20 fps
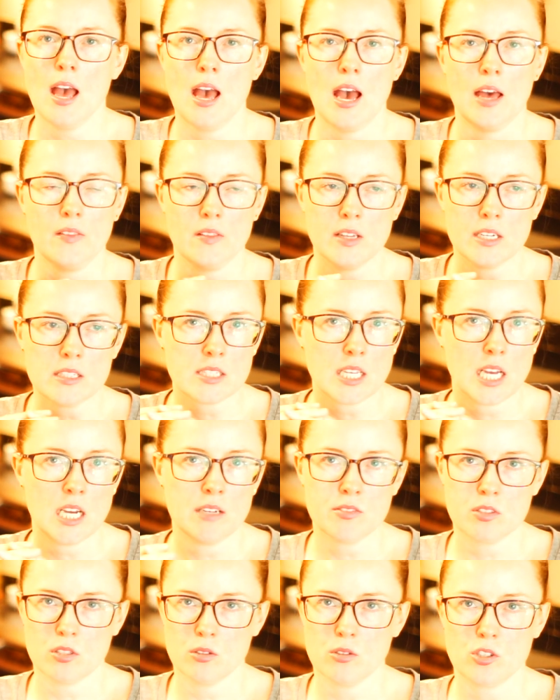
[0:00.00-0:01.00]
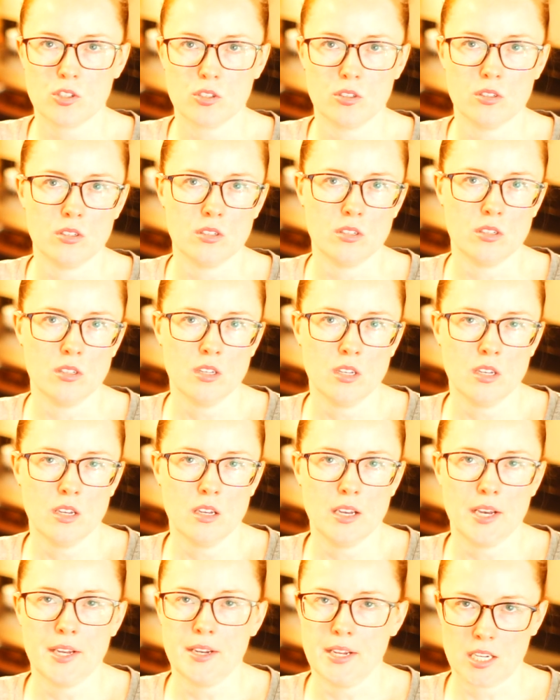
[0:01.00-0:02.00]
and let's have social
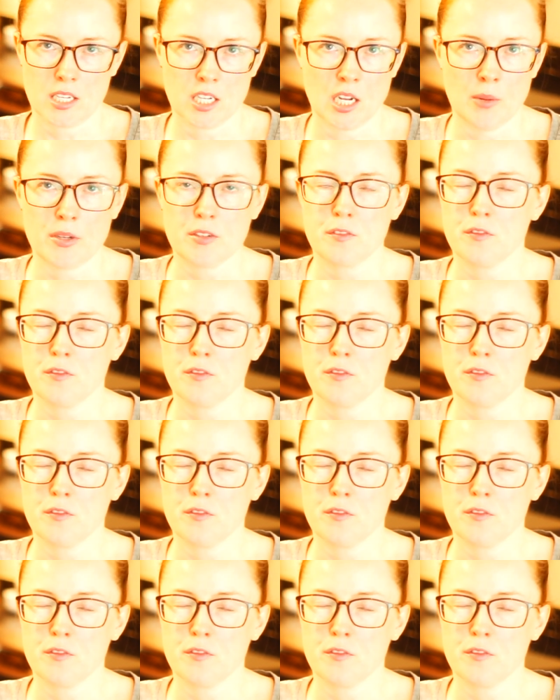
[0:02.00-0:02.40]
and economic